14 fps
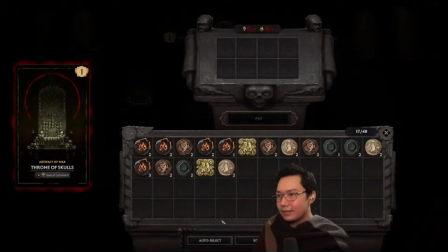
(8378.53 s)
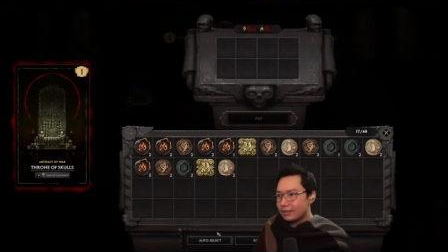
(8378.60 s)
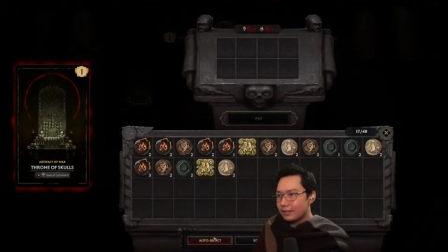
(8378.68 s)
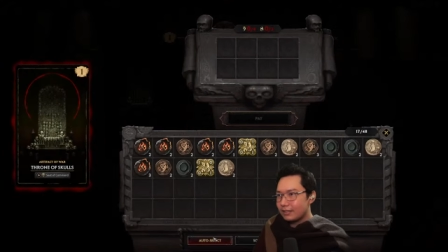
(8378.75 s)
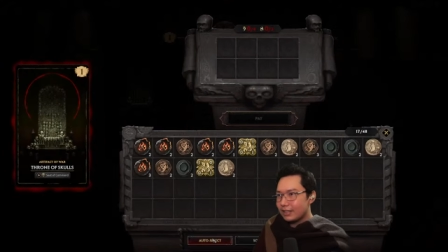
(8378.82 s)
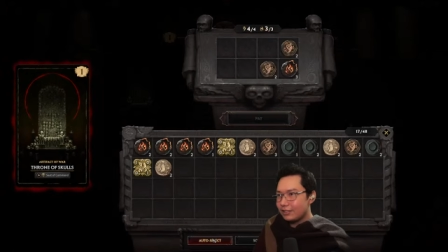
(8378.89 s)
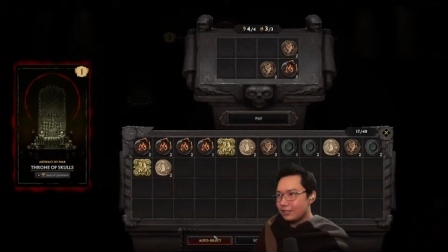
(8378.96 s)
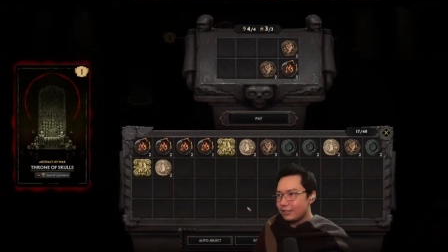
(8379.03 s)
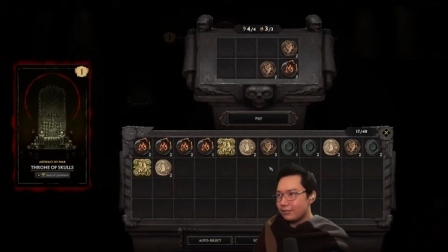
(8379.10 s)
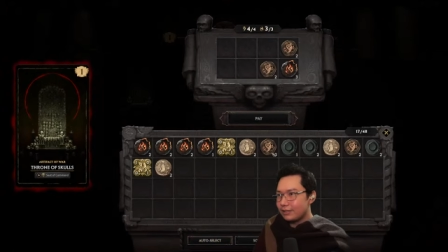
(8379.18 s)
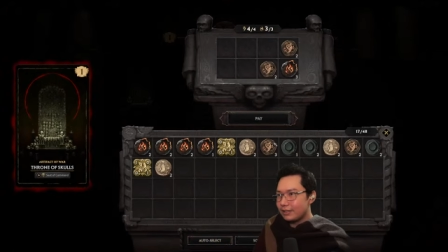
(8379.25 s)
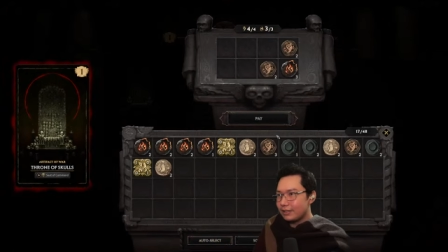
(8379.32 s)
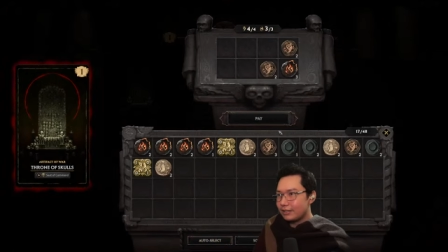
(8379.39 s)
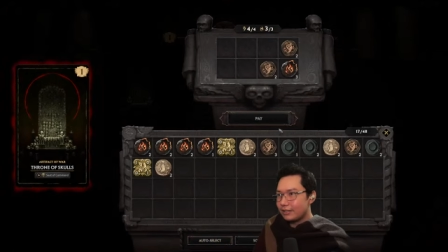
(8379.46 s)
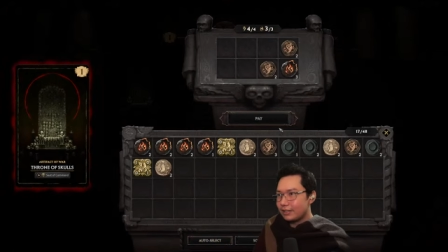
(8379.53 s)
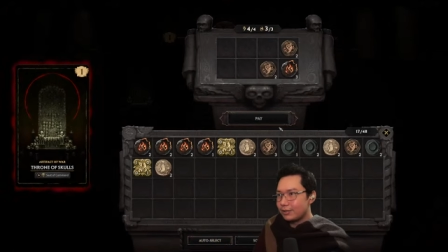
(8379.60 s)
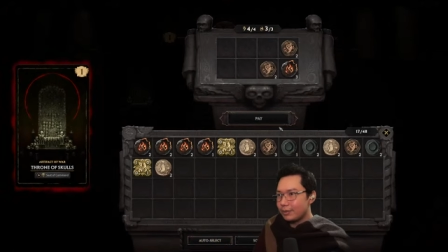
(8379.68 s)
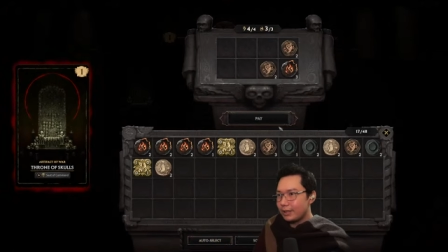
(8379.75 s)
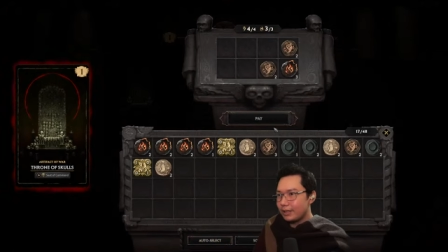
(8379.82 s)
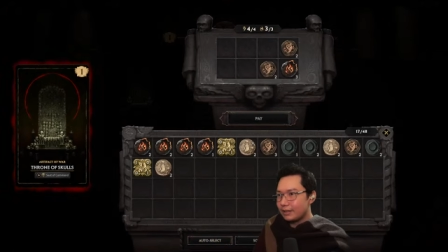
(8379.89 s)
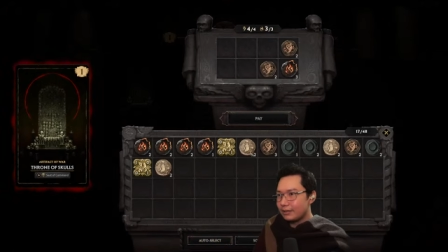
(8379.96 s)
Because that's just really good as
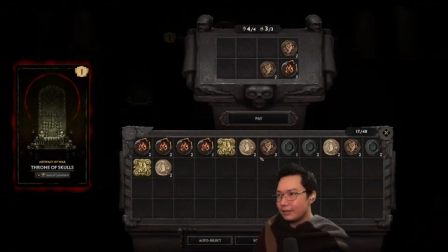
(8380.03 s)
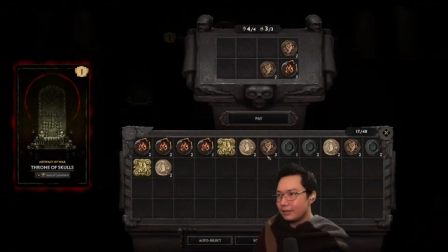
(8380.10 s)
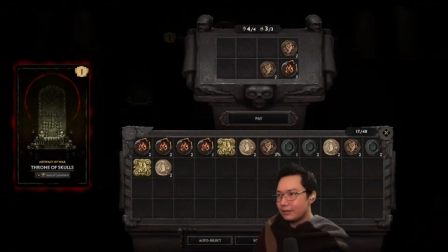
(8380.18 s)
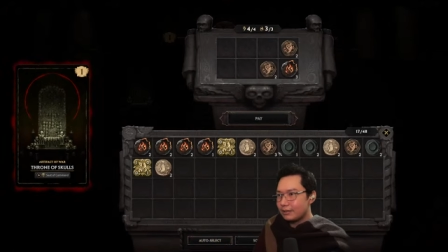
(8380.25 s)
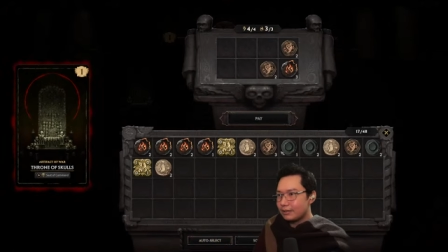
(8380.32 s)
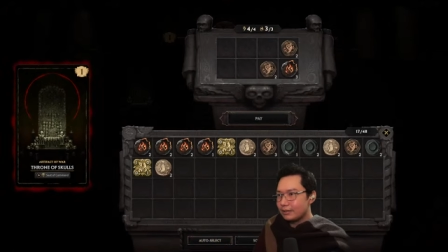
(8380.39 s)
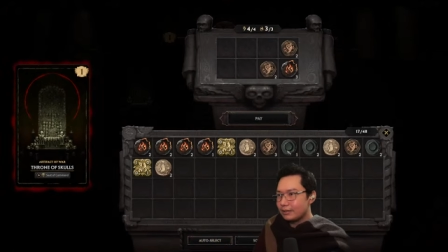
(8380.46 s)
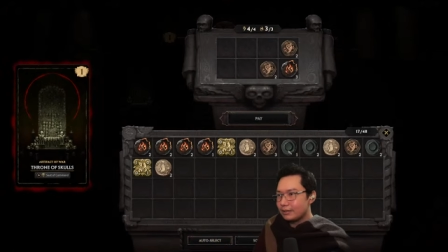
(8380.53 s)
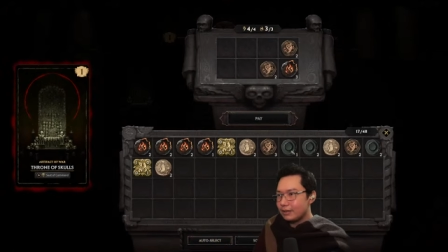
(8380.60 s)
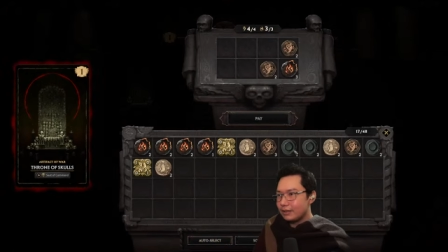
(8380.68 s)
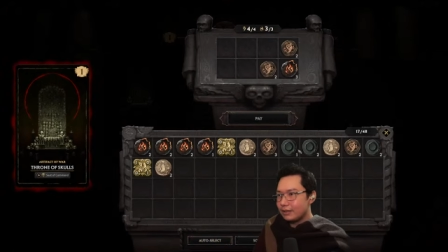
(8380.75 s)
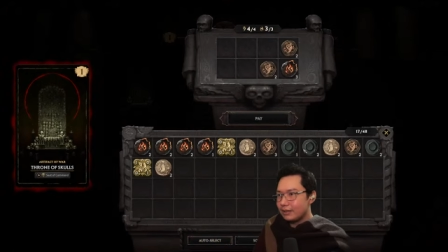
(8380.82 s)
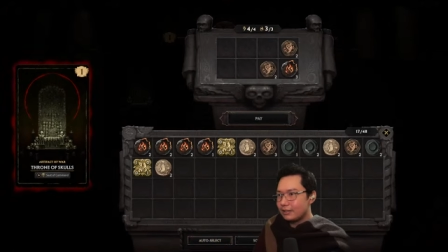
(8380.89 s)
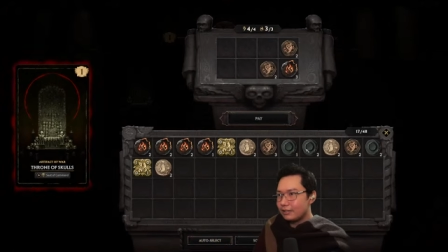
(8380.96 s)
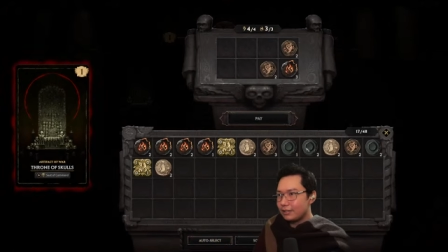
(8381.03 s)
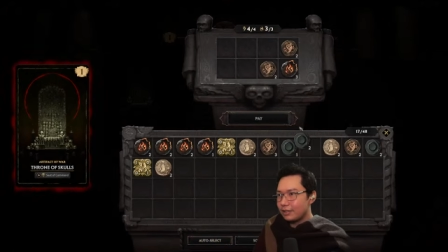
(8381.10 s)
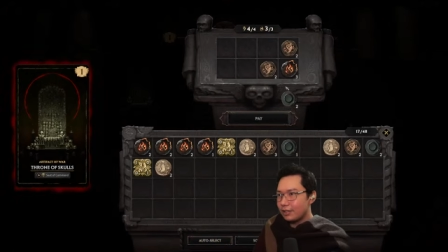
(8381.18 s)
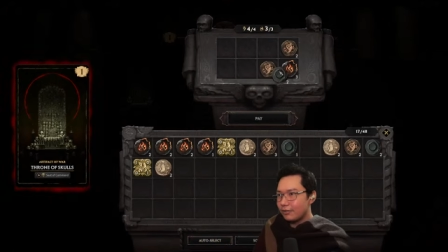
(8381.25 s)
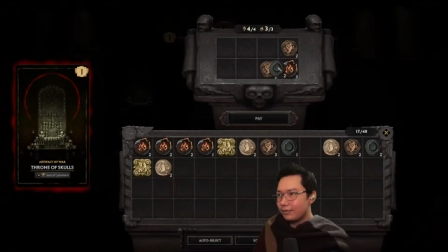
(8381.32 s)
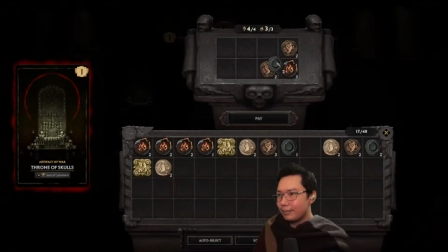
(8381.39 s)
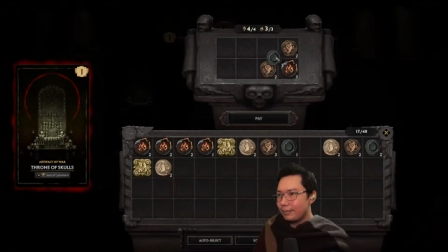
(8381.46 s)
well. Yeah, let's
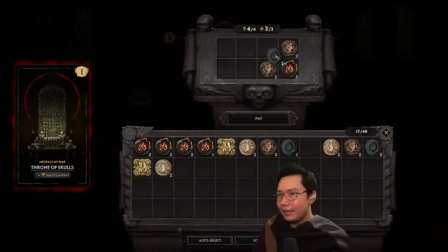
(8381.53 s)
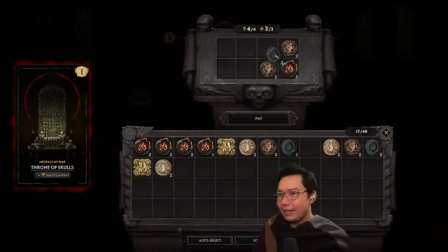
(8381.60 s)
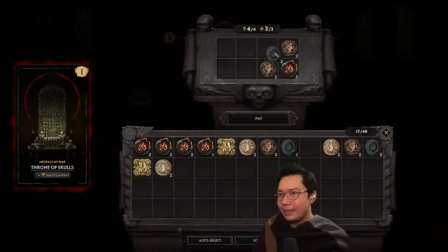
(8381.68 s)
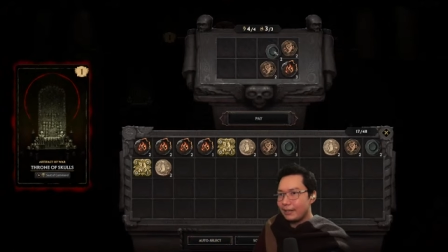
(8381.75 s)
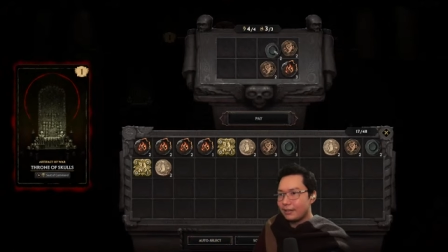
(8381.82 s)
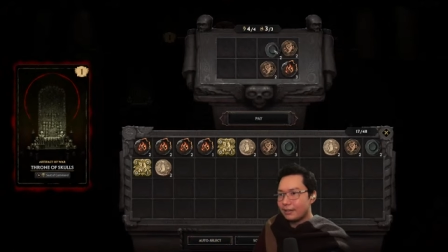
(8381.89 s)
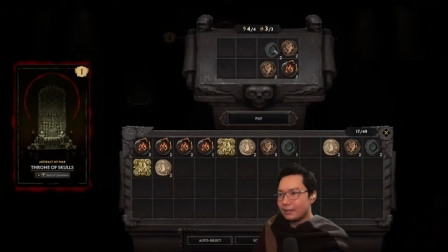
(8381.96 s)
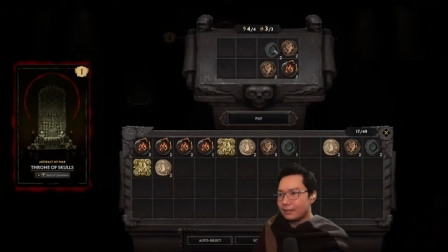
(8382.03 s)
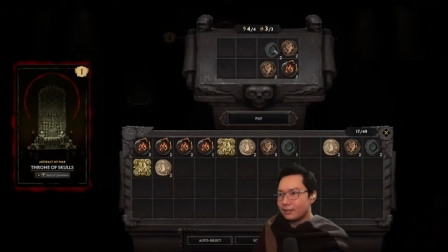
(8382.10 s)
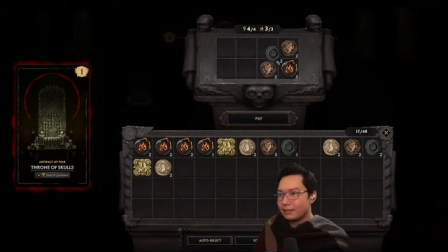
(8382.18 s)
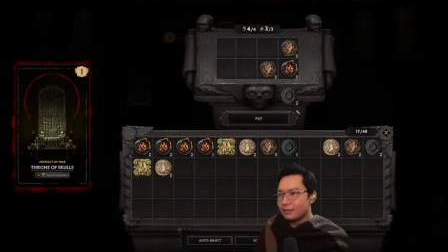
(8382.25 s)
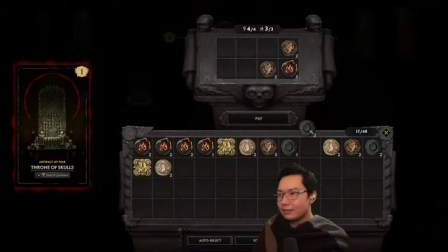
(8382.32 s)
overpay on...